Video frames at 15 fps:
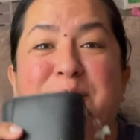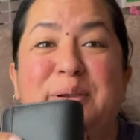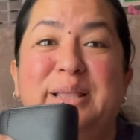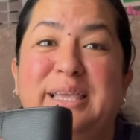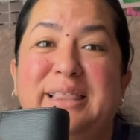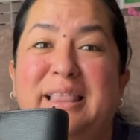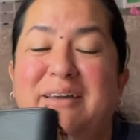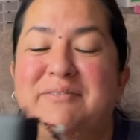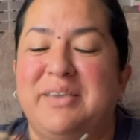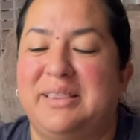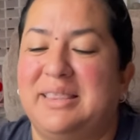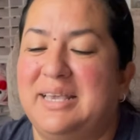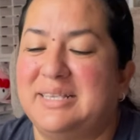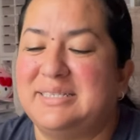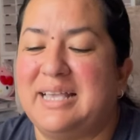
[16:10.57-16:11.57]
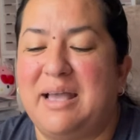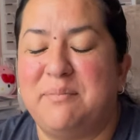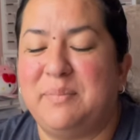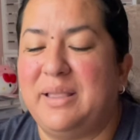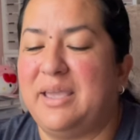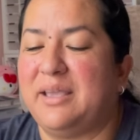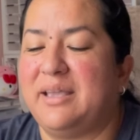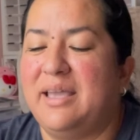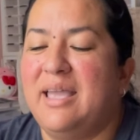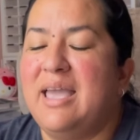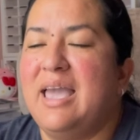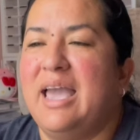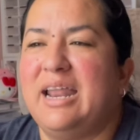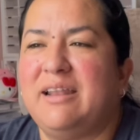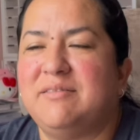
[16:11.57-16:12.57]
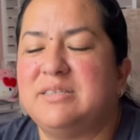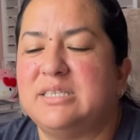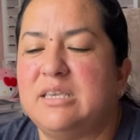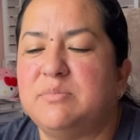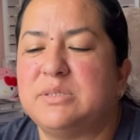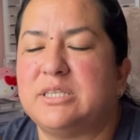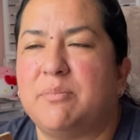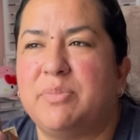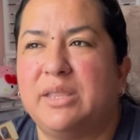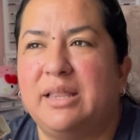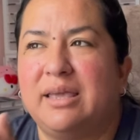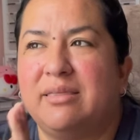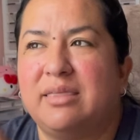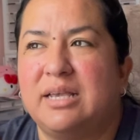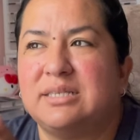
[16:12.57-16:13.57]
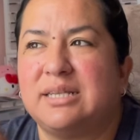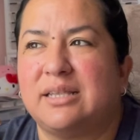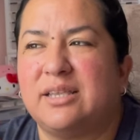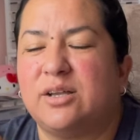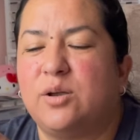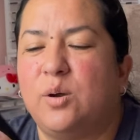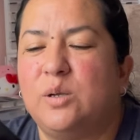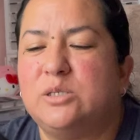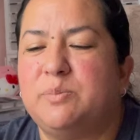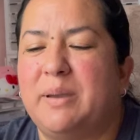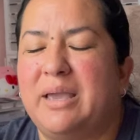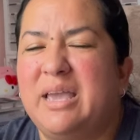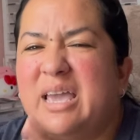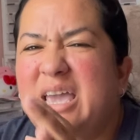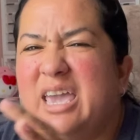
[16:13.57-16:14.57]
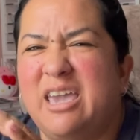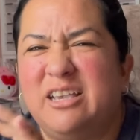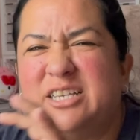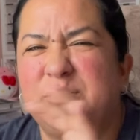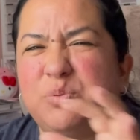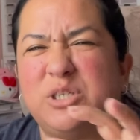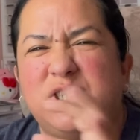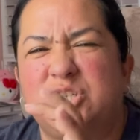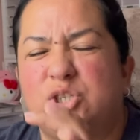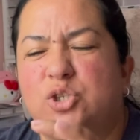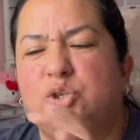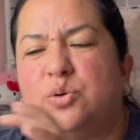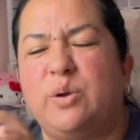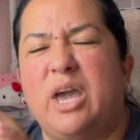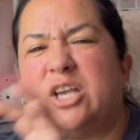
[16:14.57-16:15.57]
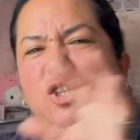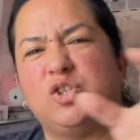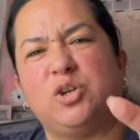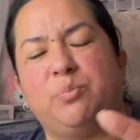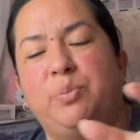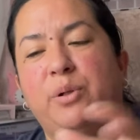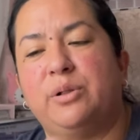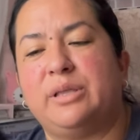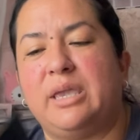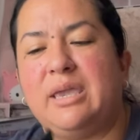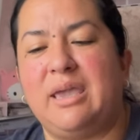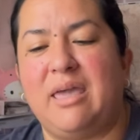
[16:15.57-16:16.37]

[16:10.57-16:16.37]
really loving this. I'm like, and I've seen something like this at the Coach, but it was just too extra bulky.